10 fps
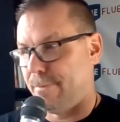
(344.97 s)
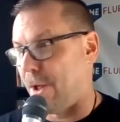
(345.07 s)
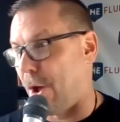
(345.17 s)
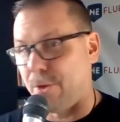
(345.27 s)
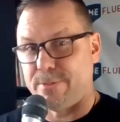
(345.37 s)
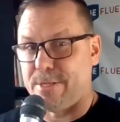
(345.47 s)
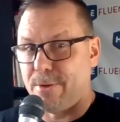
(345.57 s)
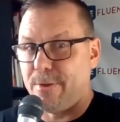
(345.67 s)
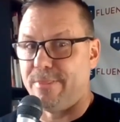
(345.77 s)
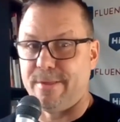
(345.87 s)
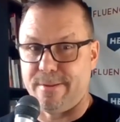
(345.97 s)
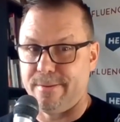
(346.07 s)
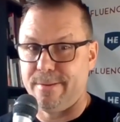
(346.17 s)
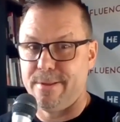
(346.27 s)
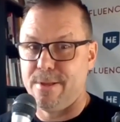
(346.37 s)
We all deal with it.
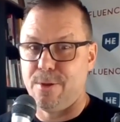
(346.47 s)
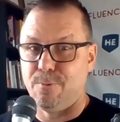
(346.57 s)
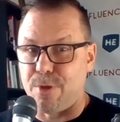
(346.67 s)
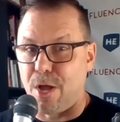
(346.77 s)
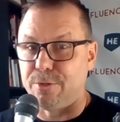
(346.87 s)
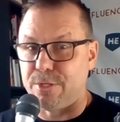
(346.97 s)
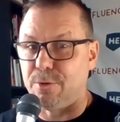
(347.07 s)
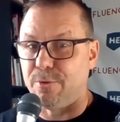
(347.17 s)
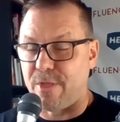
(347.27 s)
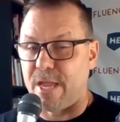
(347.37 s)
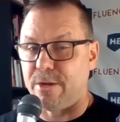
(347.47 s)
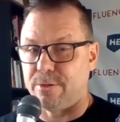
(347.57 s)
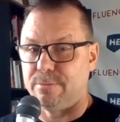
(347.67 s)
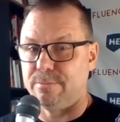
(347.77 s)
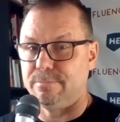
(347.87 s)
We all deal with
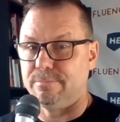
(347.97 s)
anger.